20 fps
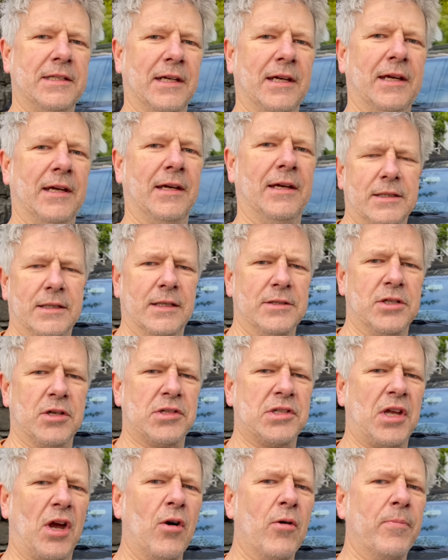Uh, I
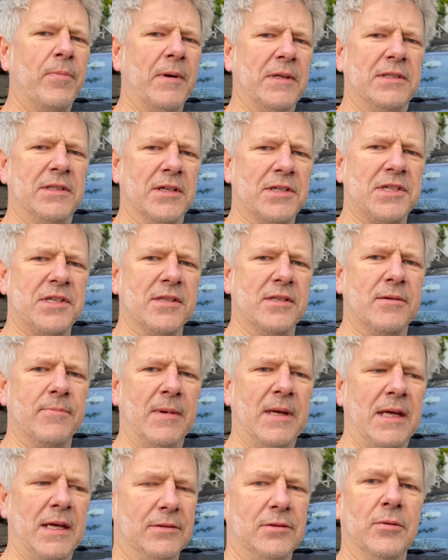just hope it doesn't
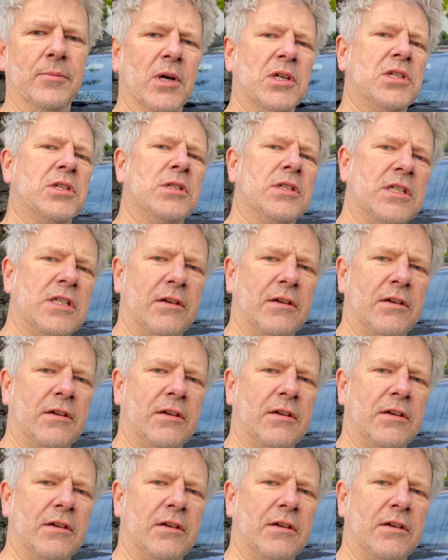mean too much